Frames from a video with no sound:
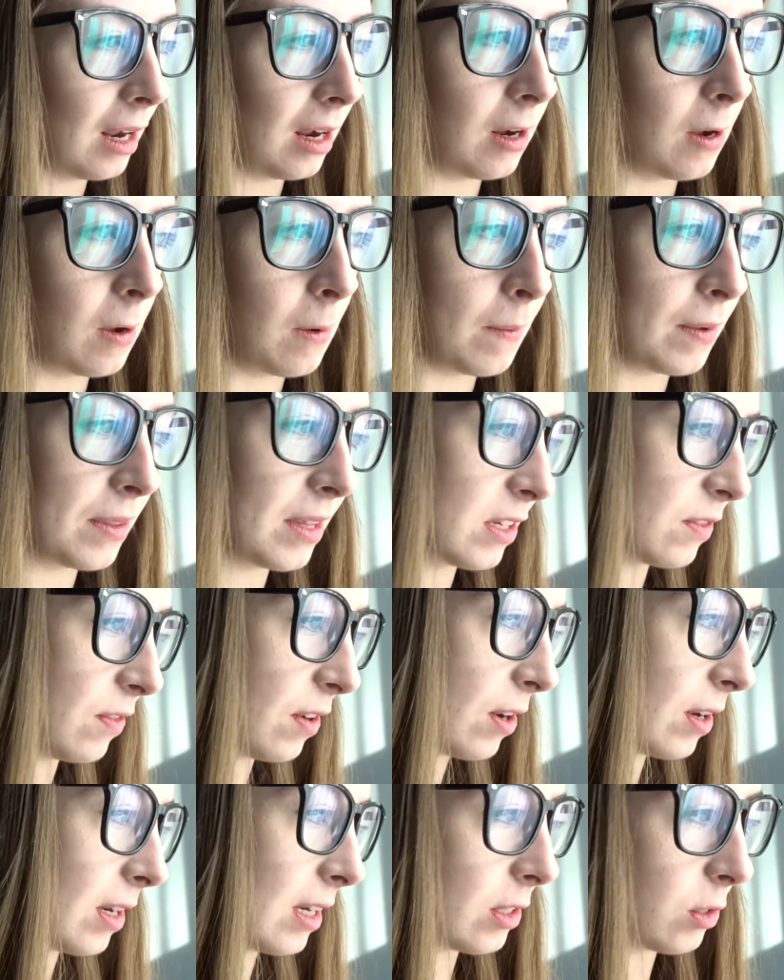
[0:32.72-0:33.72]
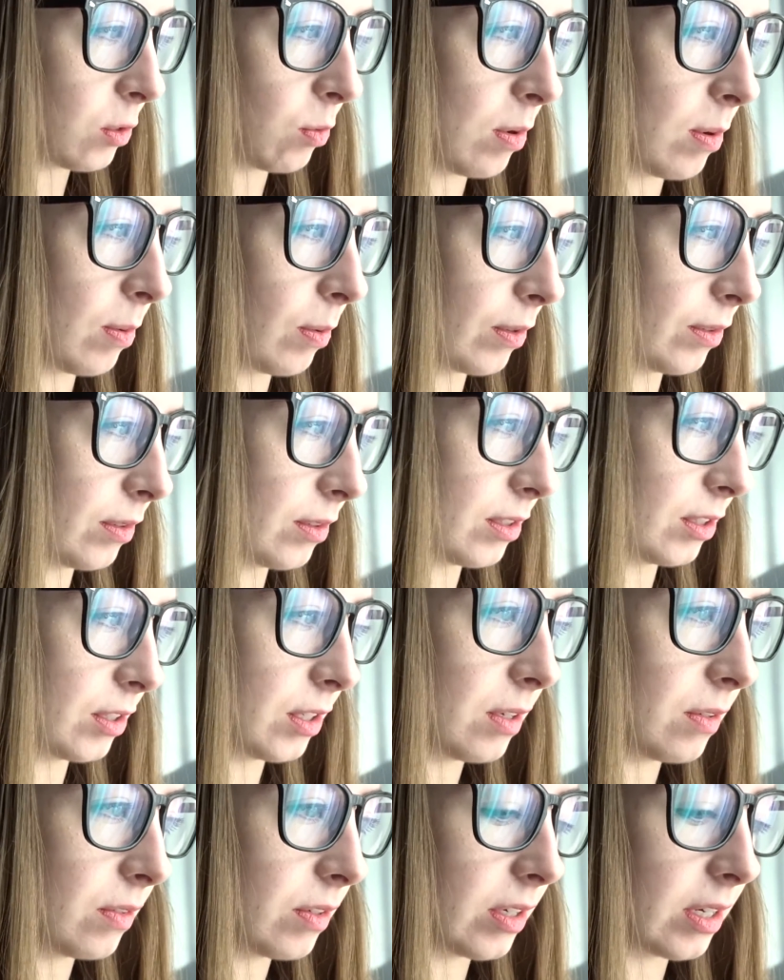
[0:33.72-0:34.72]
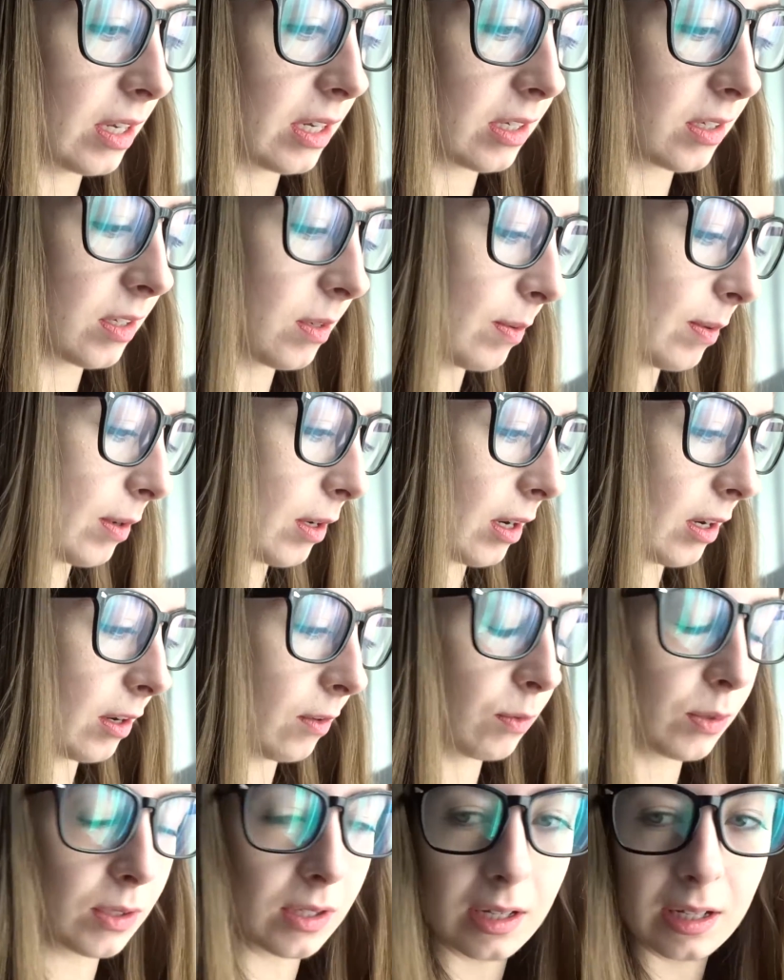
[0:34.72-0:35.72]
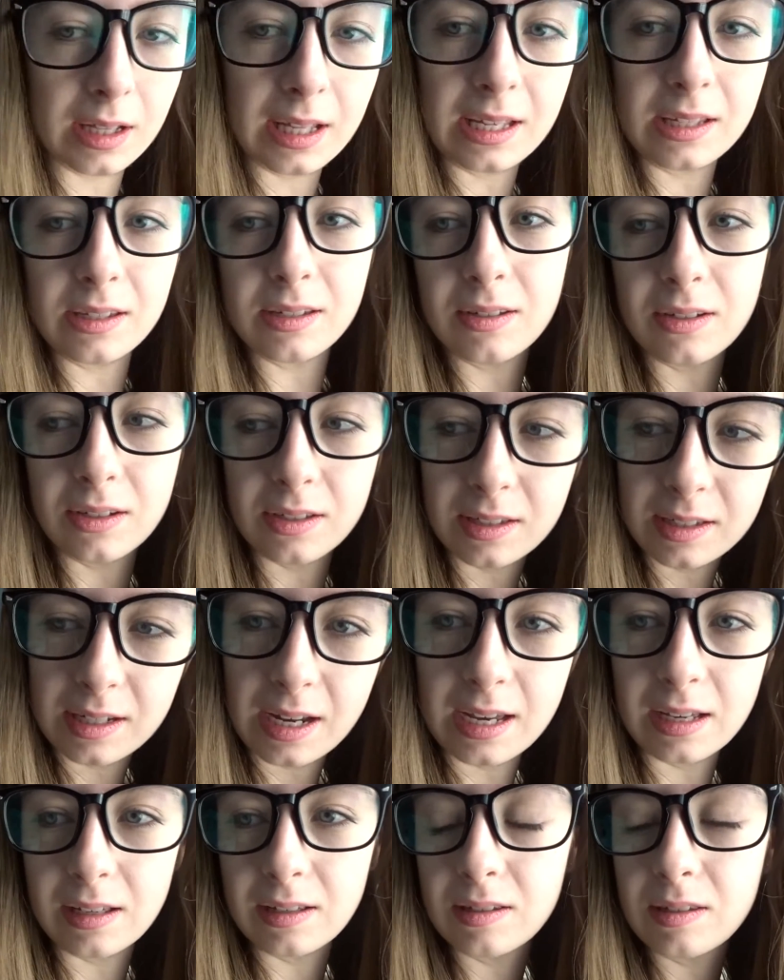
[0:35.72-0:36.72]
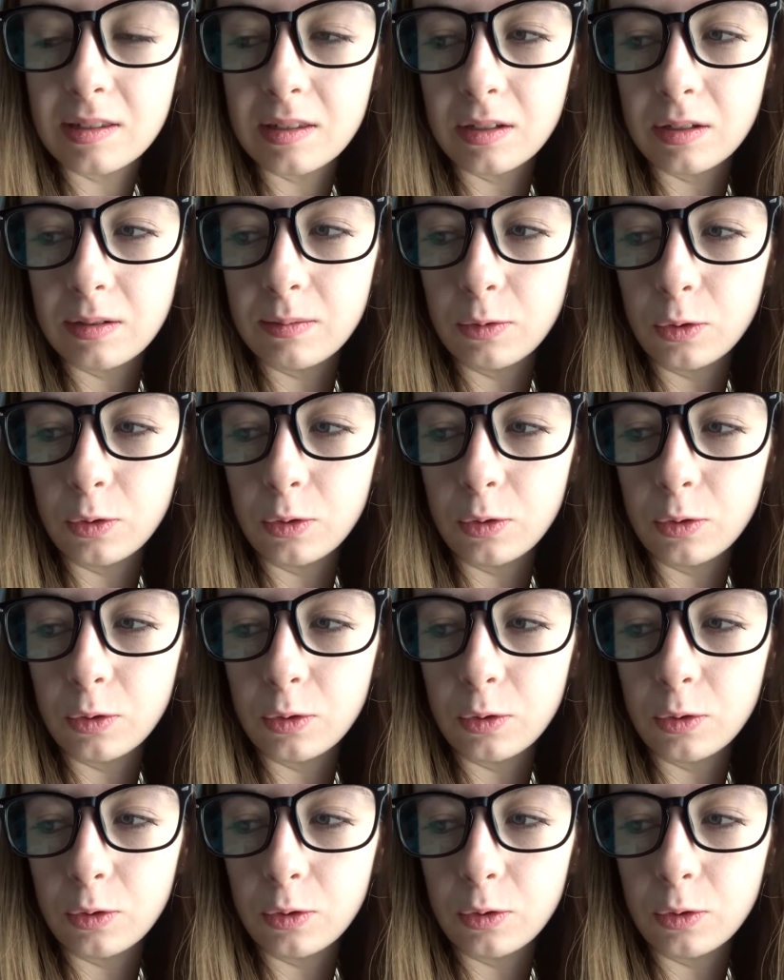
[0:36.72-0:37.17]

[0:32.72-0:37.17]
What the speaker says: And there's very little we want to do today, so we kind of was like, let's just take a slow